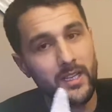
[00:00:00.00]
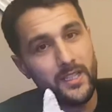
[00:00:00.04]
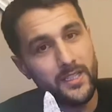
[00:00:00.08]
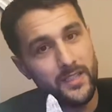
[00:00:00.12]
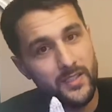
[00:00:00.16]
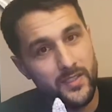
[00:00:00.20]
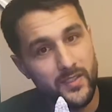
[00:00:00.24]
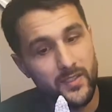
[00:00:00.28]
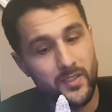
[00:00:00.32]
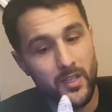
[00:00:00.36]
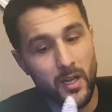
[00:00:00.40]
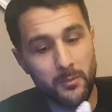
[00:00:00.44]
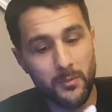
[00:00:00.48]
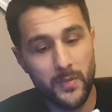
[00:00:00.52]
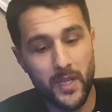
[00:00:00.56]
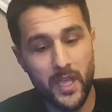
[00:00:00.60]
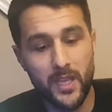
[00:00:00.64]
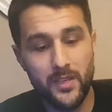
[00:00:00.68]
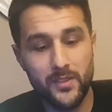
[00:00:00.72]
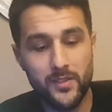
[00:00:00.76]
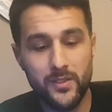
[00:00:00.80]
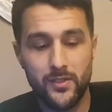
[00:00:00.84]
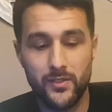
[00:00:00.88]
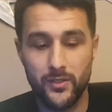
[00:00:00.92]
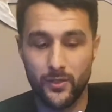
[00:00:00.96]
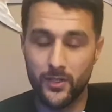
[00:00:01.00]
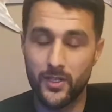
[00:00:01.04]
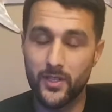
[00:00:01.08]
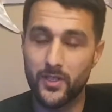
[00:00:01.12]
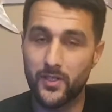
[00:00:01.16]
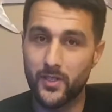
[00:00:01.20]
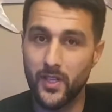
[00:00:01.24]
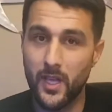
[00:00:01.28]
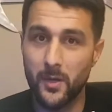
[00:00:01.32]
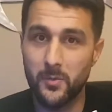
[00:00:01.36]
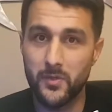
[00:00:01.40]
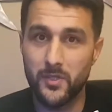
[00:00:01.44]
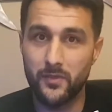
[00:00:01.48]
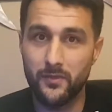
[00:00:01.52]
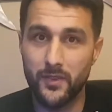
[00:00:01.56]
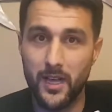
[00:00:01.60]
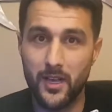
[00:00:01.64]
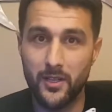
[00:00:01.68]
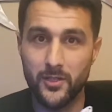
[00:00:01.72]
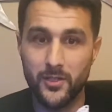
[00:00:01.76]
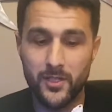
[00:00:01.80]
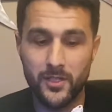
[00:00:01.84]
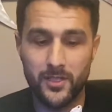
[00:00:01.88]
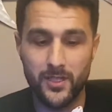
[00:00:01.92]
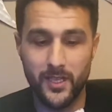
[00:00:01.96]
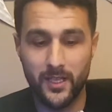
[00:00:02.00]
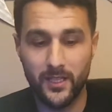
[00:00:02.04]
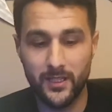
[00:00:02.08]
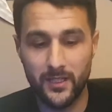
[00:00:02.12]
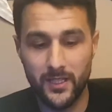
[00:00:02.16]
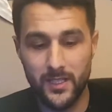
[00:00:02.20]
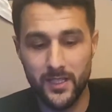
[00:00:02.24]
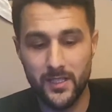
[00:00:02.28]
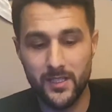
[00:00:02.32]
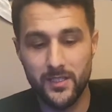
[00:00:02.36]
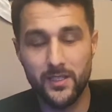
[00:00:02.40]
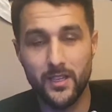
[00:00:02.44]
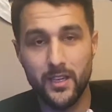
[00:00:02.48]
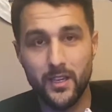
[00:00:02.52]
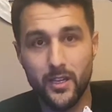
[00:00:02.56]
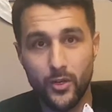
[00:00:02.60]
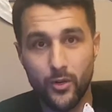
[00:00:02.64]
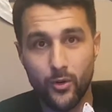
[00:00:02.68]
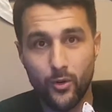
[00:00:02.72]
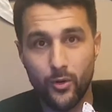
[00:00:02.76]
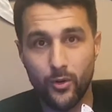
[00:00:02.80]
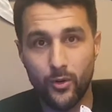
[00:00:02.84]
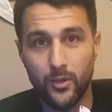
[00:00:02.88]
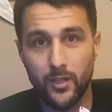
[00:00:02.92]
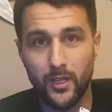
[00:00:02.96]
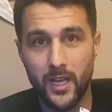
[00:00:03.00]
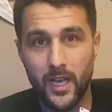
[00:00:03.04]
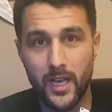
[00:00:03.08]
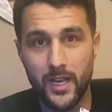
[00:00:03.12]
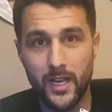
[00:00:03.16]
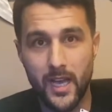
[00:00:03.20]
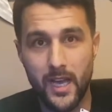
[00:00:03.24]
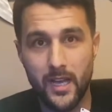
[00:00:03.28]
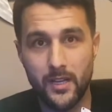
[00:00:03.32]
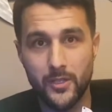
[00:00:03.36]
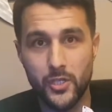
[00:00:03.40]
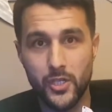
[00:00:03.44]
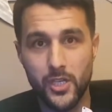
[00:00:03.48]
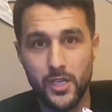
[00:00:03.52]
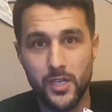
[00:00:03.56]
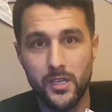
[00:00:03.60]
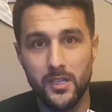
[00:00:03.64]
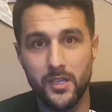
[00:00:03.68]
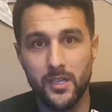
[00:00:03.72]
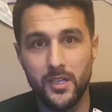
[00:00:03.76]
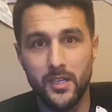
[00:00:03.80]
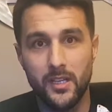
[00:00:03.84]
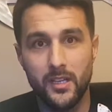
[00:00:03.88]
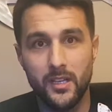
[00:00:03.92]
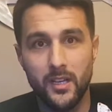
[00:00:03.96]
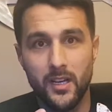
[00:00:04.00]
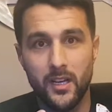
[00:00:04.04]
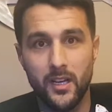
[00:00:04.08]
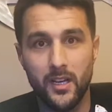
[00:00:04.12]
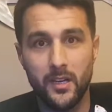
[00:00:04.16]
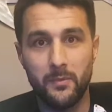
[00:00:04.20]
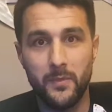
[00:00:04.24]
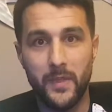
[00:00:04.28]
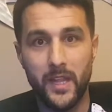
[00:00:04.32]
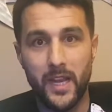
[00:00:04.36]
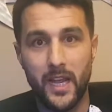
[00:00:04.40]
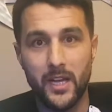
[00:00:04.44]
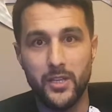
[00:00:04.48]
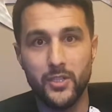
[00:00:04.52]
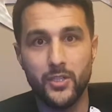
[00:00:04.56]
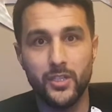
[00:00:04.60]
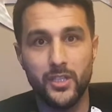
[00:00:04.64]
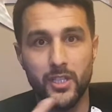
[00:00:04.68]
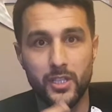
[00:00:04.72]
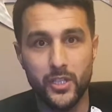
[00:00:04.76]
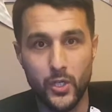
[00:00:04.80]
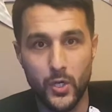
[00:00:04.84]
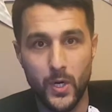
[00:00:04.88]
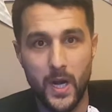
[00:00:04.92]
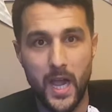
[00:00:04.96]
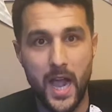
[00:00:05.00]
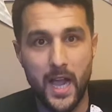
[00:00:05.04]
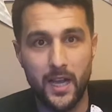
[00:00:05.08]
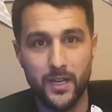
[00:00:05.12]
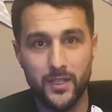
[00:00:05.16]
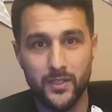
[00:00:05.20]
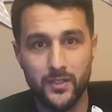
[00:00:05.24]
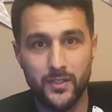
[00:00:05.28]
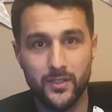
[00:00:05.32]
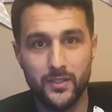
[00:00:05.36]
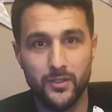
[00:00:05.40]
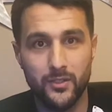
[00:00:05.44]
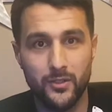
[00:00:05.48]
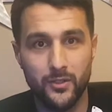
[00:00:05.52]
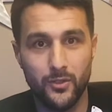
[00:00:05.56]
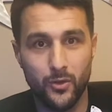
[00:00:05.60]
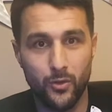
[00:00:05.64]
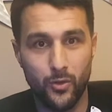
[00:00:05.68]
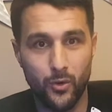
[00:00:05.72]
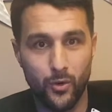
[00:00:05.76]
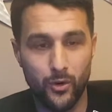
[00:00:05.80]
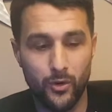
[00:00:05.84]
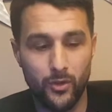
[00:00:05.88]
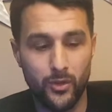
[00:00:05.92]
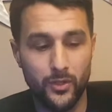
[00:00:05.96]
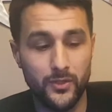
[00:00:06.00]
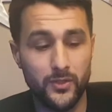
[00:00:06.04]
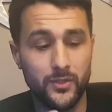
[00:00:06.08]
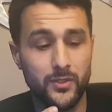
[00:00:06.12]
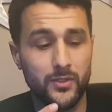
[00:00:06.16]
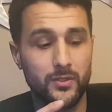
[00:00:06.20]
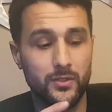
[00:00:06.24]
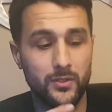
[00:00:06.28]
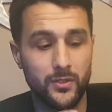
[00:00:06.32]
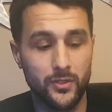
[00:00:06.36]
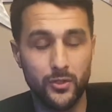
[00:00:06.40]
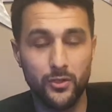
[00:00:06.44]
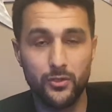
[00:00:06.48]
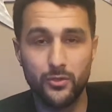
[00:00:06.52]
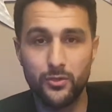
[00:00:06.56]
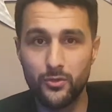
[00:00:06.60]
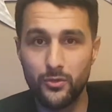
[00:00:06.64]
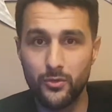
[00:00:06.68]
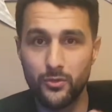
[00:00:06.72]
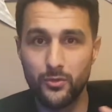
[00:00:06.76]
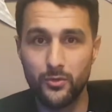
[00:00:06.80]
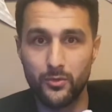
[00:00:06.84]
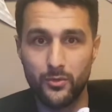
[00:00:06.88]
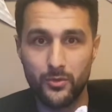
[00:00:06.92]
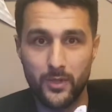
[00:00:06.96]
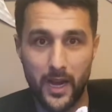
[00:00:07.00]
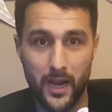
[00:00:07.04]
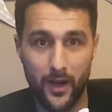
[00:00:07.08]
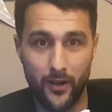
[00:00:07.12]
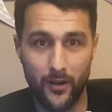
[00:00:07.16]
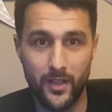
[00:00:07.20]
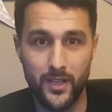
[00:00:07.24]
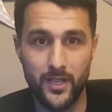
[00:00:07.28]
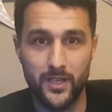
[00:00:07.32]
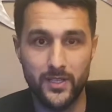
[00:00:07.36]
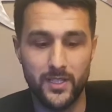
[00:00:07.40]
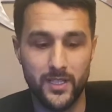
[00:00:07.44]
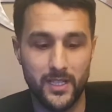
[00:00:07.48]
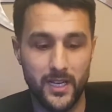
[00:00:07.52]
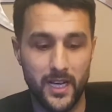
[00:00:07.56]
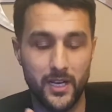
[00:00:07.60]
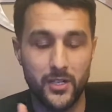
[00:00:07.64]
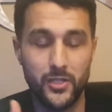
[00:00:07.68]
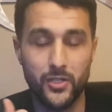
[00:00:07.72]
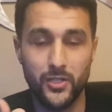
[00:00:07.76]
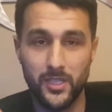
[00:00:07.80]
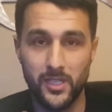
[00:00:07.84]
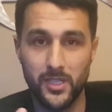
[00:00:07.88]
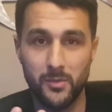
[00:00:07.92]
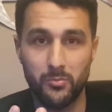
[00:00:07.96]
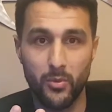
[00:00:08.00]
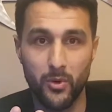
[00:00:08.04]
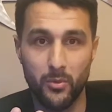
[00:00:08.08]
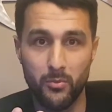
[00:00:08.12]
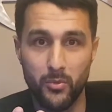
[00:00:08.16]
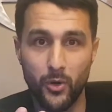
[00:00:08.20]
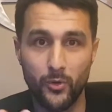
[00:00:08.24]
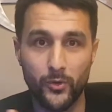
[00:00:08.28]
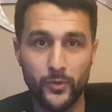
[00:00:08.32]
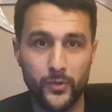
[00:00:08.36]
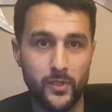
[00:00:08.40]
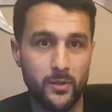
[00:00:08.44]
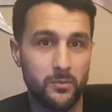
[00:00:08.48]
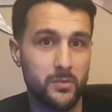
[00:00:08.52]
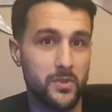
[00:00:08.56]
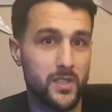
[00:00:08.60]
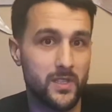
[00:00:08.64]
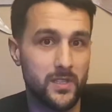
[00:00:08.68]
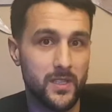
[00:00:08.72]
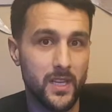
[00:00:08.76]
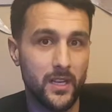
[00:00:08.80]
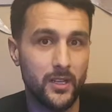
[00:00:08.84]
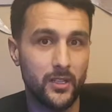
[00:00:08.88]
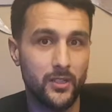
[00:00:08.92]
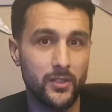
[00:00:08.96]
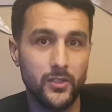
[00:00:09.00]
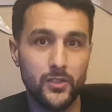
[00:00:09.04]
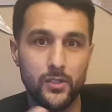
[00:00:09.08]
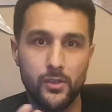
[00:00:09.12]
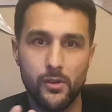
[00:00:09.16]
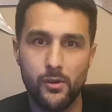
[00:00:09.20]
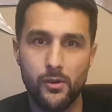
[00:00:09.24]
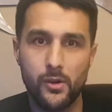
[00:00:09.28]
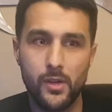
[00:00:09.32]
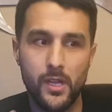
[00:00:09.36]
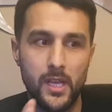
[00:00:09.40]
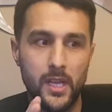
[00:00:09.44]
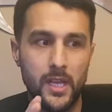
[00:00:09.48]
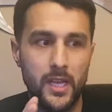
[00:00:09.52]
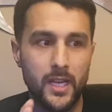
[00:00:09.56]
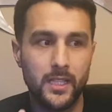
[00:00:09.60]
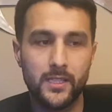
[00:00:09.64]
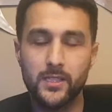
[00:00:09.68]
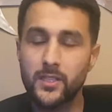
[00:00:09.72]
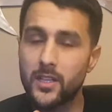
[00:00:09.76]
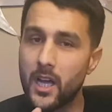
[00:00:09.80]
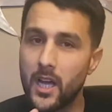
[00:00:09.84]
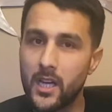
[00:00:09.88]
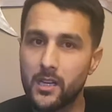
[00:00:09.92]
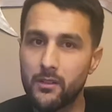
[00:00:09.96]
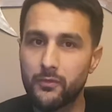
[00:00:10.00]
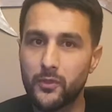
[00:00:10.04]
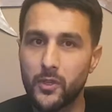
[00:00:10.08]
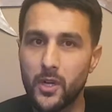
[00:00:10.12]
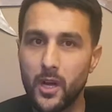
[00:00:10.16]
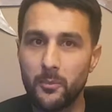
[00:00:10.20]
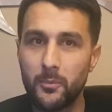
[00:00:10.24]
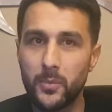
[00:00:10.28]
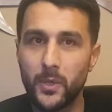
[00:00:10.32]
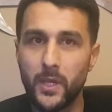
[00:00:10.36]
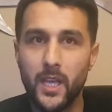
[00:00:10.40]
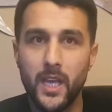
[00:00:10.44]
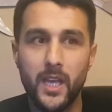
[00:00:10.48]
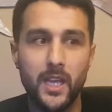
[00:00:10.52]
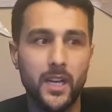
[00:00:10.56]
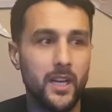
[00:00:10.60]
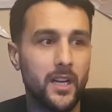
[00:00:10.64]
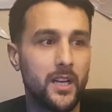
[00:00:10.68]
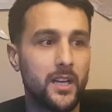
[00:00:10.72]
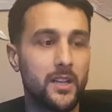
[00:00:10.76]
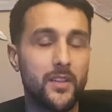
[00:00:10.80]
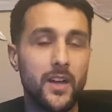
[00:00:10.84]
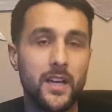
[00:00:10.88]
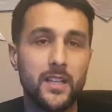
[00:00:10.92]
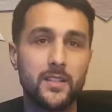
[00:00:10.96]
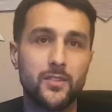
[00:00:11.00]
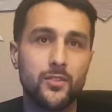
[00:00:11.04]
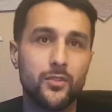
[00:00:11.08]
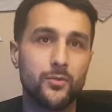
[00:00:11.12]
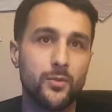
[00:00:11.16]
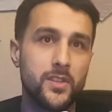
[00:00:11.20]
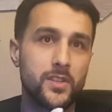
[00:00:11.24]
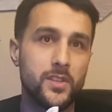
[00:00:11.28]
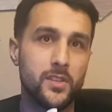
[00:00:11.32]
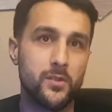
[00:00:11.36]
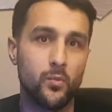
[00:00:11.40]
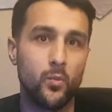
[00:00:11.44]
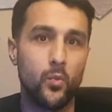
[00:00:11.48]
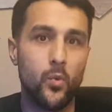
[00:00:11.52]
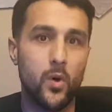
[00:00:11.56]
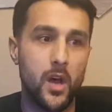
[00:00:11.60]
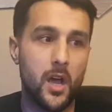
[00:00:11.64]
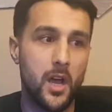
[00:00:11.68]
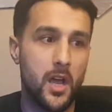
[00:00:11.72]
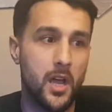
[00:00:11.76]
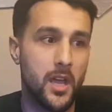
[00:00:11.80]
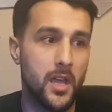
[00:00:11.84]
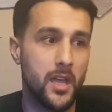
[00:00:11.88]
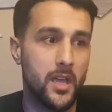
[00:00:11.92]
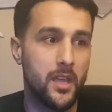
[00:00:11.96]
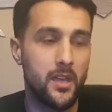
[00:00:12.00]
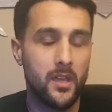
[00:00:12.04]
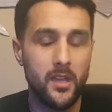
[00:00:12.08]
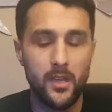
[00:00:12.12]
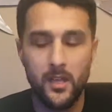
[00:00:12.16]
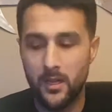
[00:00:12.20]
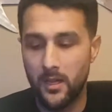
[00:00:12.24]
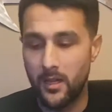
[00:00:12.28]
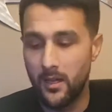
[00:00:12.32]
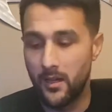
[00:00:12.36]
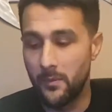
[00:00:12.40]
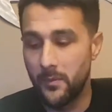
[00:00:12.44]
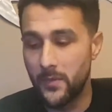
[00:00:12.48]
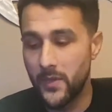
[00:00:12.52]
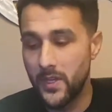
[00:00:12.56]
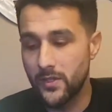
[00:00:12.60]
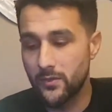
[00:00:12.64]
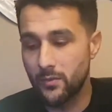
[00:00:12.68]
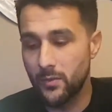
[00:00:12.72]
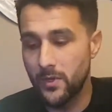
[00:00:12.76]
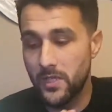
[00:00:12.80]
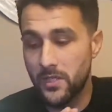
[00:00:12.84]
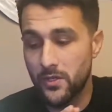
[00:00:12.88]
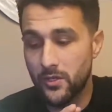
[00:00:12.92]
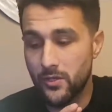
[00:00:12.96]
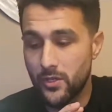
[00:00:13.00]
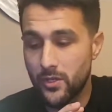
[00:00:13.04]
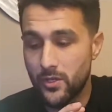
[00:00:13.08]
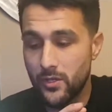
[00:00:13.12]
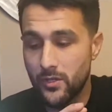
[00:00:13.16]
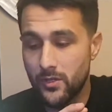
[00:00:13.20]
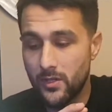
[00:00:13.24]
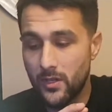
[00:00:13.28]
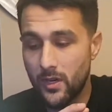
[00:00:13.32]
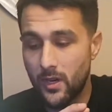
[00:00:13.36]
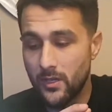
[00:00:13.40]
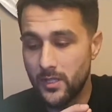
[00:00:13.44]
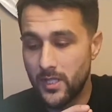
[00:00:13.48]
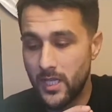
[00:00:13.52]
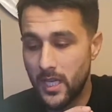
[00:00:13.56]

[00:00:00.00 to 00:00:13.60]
In some cases there is types of algae like this, like a coralline algae, um, that actually attracts corals to areas and actually promotes them to settle. So it's kind of complicated, and that's the reason why um, these researchers are